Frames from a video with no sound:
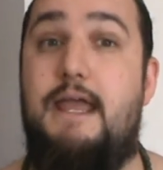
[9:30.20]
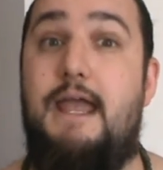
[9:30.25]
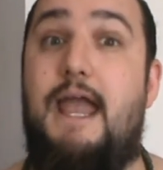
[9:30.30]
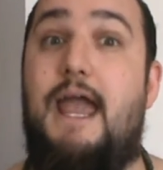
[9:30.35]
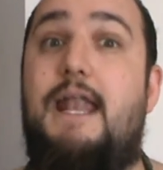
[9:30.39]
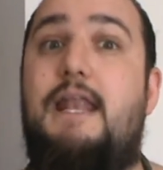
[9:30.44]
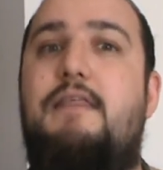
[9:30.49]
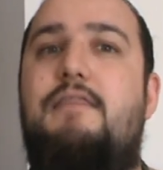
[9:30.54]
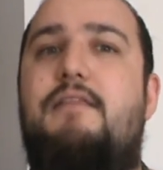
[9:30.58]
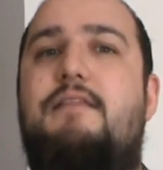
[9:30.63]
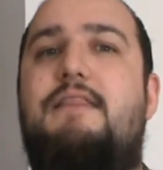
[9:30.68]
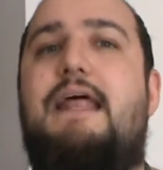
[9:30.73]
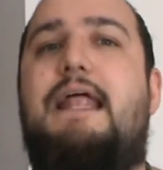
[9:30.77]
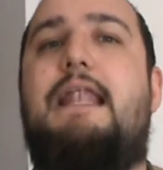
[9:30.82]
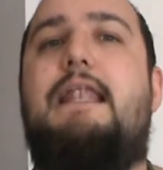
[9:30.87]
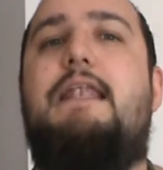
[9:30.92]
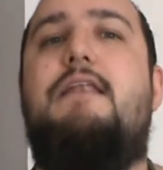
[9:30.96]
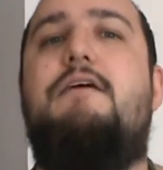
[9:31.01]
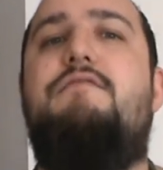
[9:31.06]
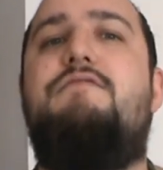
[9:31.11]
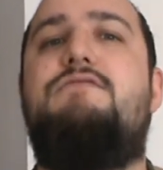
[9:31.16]
Anything that
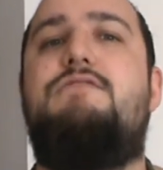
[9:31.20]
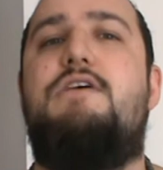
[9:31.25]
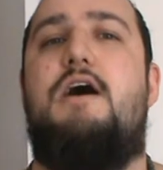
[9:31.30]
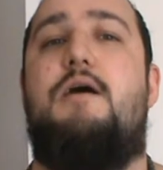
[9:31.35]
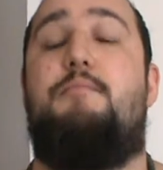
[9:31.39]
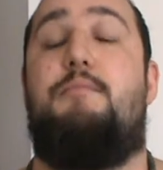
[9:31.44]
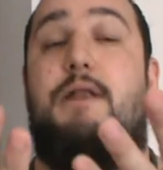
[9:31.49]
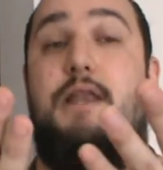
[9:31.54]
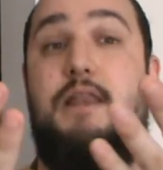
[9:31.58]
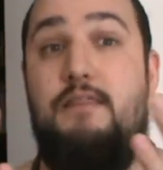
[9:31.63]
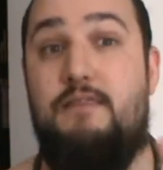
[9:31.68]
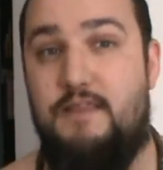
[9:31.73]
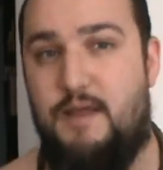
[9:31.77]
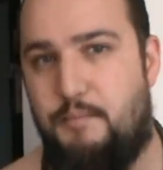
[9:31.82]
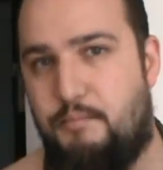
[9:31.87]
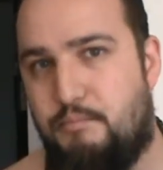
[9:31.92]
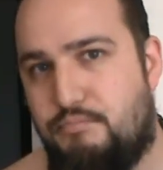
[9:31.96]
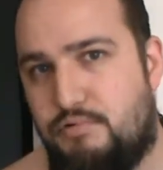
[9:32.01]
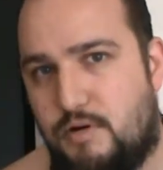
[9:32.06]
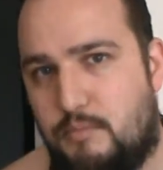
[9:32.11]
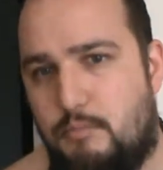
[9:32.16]
lifts up, anything that
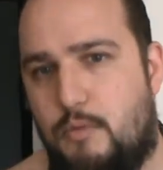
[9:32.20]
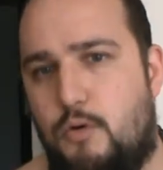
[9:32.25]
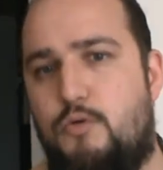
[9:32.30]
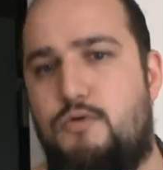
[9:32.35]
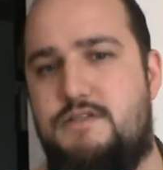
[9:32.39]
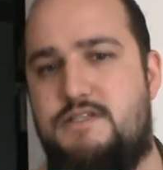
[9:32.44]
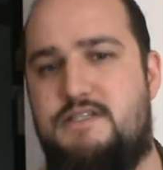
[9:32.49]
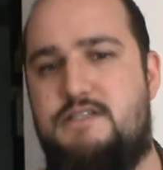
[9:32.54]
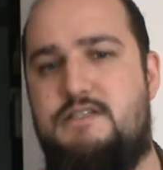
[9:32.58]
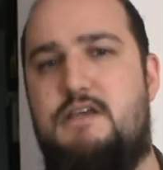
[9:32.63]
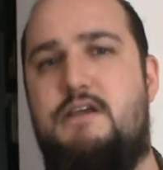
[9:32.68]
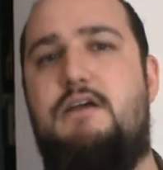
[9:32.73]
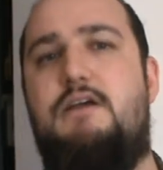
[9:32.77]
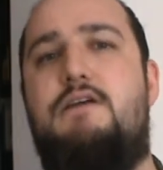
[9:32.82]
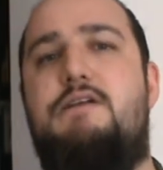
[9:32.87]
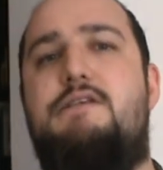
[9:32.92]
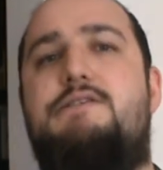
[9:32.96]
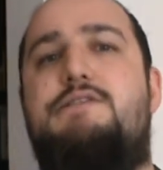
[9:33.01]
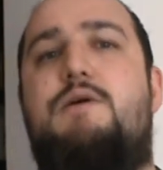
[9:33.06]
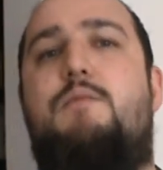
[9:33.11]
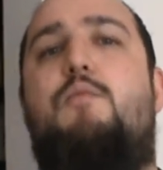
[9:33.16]
promotes
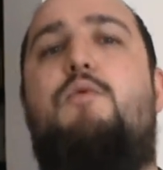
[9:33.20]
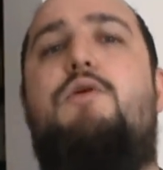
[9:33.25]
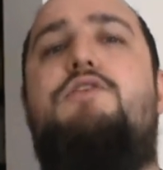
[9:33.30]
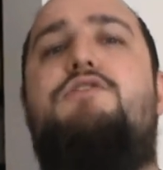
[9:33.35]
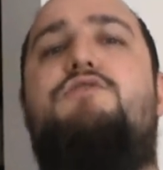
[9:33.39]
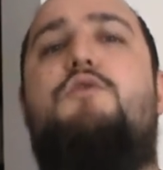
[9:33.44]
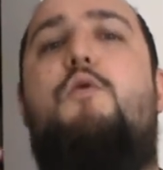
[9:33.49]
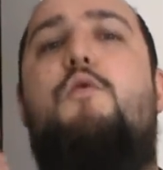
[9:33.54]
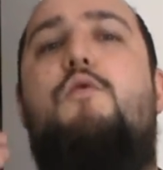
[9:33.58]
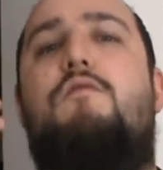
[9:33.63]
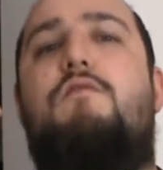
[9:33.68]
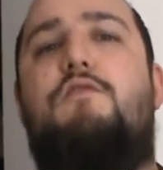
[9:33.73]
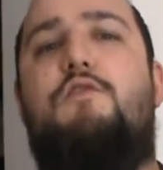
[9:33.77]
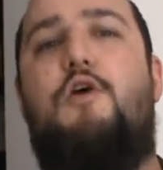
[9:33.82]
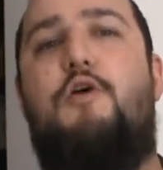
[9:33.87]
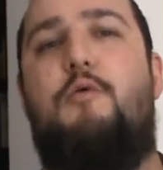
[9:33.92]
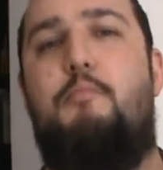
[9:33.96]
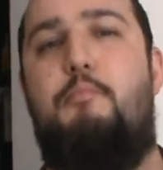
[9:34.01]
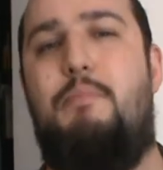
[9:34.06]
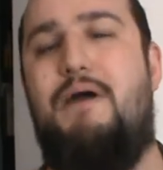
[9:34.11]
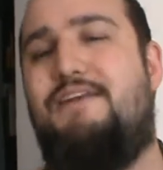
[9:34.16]
someone's
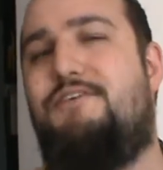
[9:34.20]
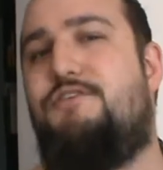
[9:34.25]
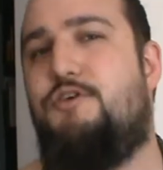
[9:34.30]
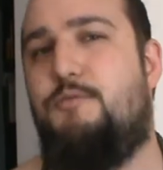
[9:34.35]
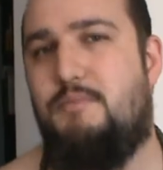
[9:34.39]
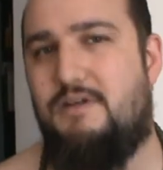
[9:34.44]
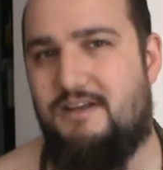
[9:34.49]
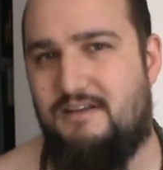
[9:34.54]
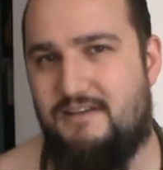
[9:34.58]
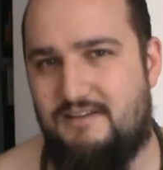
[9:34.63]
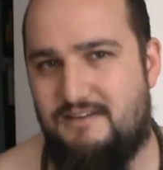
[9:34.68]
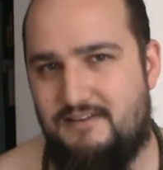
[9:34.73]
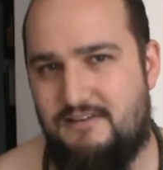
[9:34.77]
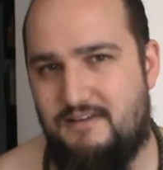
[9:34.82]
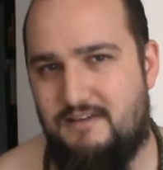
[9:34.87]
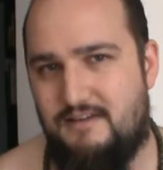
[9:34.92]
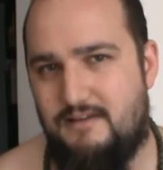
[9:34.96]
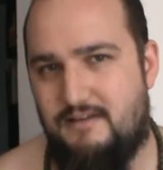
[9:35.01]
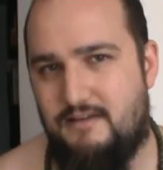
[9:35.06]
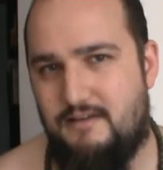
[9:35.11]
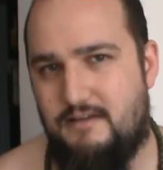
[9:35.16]
overall betterment
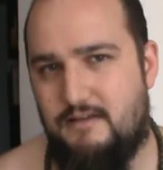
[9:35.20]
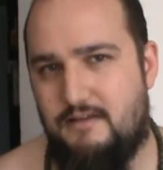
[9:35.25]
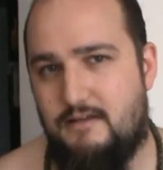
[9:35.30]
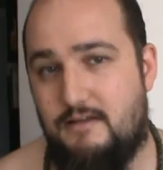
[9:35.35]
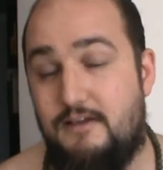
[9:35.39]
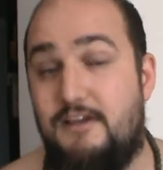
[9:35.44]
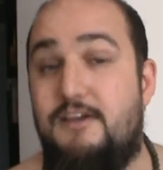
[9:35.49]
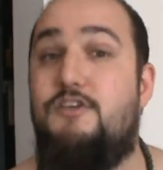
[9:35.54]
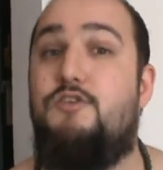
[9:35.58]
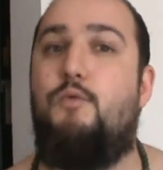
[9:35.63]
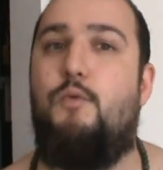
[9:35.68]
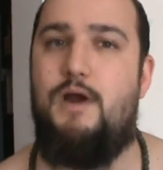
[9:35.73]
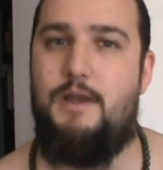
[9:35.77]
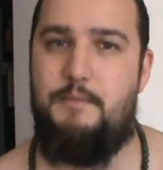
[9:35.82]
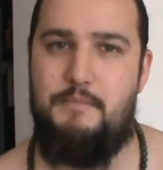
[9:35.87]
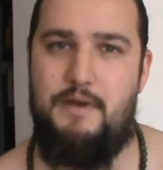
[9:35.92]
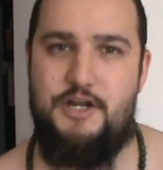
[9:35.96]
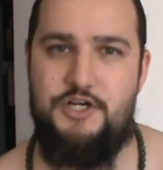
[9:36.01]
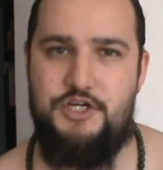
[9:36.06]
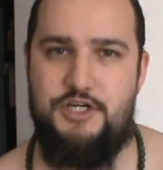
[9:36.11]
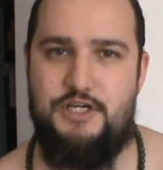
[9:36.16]
is white
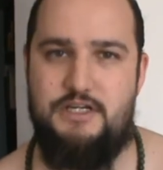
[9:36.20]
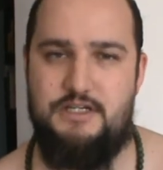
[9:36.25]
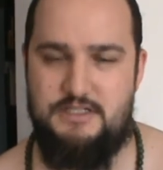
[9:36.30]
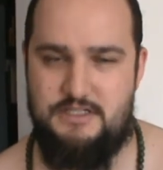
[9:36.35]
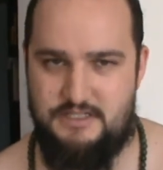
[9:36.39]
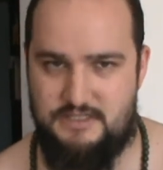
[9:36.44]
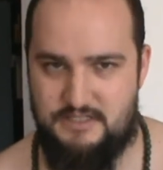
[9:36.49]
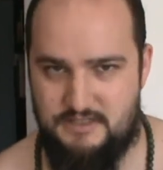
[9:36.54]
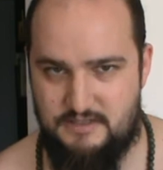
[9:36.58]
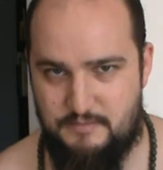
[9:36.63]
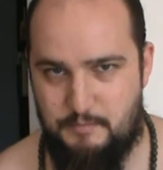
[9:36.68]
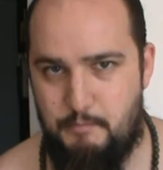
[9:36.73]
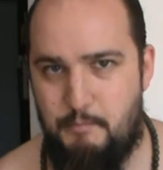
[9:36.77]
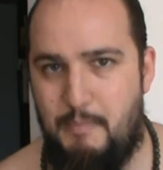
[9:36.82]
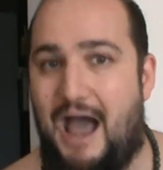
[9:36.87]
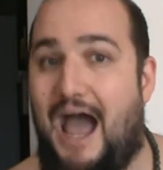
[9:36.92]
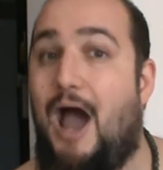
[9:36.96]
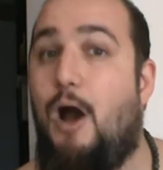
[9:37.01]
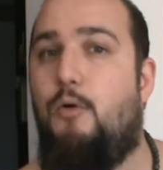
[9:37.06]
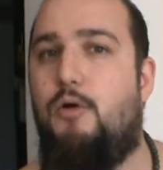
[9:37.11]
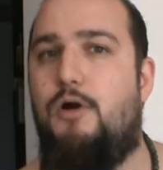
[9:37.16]
magic, is
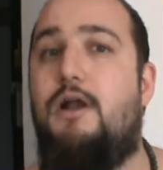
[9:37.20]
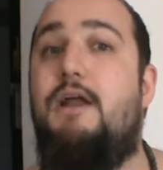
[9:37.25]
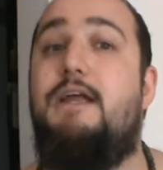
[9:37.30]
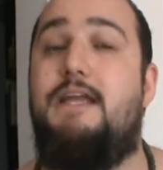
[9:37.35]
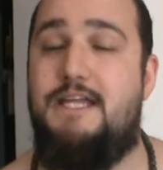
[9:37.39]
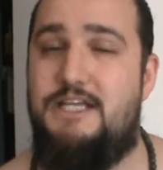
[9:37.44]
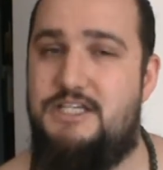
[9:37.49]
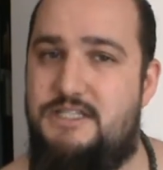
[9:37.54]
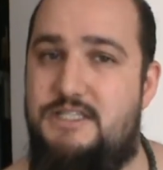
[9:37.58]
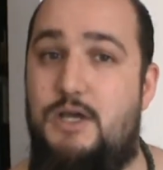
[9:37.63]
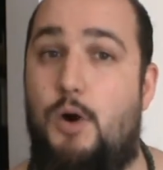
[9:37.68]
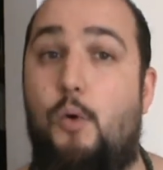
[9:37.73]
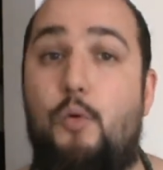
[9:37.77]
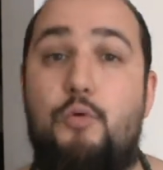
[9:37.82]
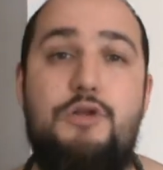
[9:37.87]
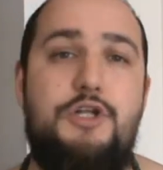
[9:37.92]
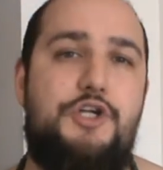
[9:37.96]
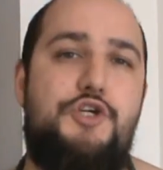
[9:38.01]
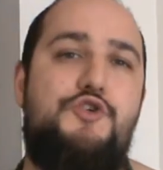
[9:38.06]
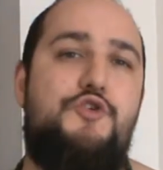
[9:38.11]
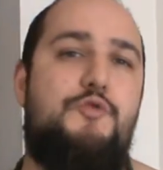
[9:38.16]
power, is the
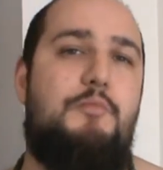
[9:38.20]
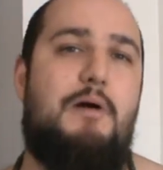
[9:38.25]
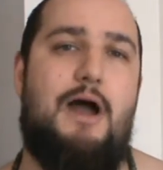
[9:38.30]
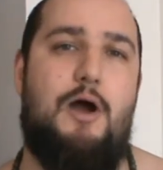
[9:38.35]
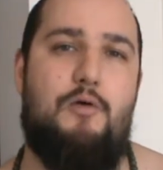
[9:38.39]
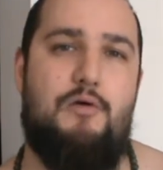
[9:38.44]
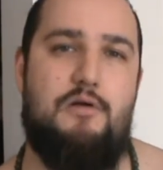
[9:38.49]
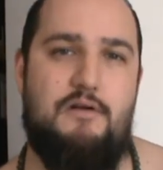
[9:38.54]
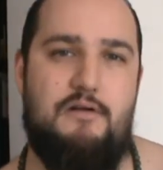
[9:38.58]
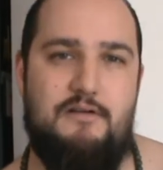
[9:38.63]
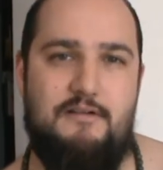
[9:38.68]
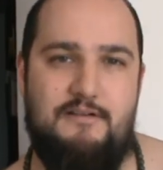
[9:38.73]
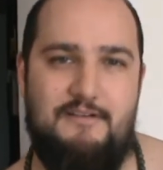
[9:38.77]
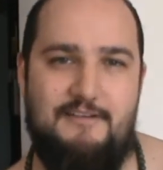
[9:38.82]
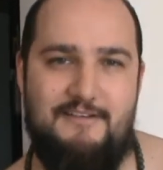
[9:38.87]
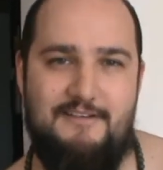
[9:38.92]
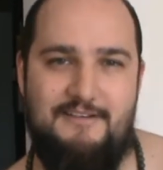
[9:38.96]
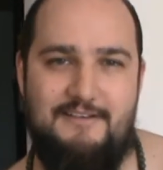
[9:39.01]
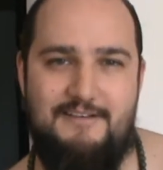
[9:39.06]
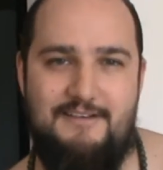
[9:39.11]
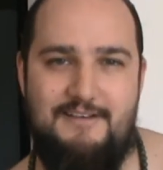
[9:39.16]
only true power,
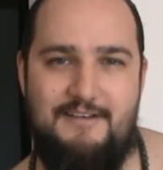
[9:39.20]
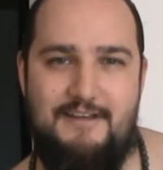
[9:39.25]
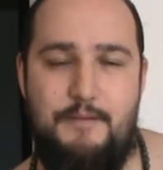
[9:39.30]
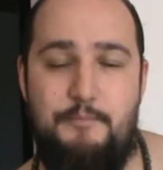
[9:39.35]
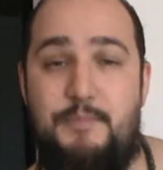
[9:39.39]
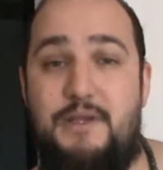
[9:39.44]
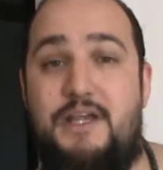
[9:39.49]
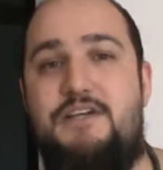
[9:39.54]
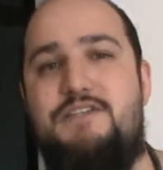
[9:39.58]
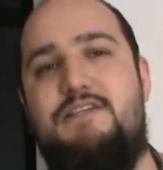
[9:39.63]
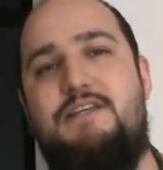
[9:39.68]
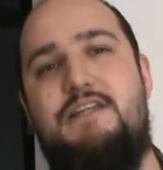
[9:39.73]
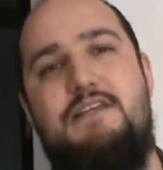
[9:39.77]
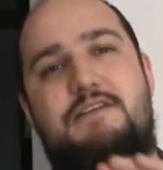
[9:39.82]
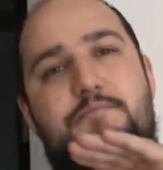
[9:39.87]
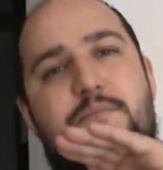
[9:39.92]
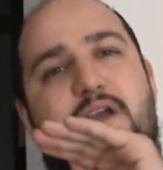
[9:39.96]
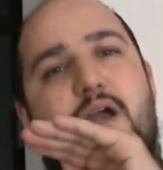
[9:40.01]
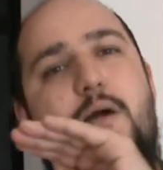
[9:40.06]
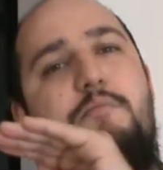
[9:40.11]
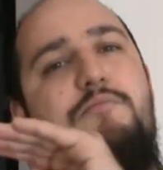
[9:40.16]
because it
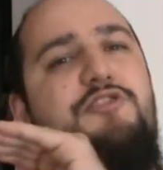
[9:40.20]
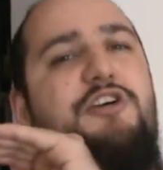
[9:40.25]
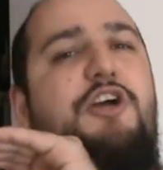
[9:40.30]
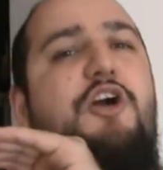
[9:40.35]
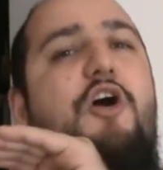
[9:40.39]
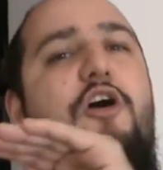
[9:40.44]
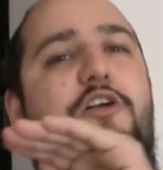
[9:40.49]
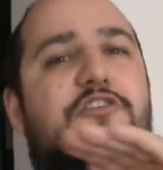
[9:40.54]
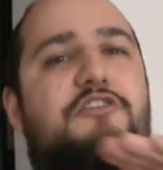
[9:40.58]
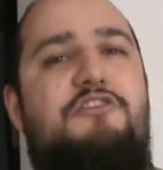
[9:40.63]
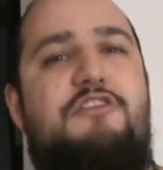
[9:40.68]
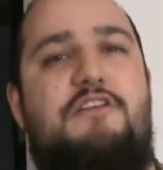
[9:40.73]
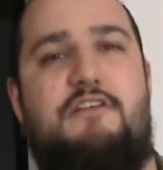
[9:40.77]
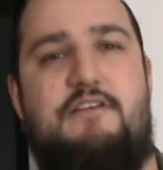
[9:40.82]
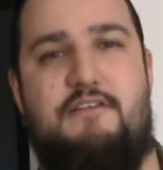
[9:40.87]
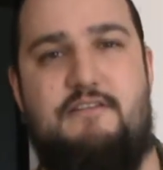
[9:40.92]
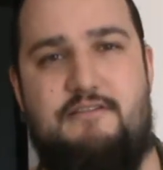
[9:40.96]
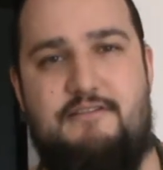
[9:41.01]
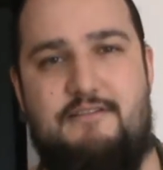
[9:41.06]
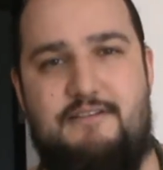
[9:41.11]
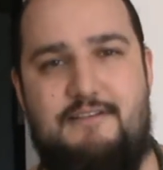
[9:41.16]
becomes a
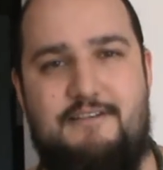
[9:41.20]
constant.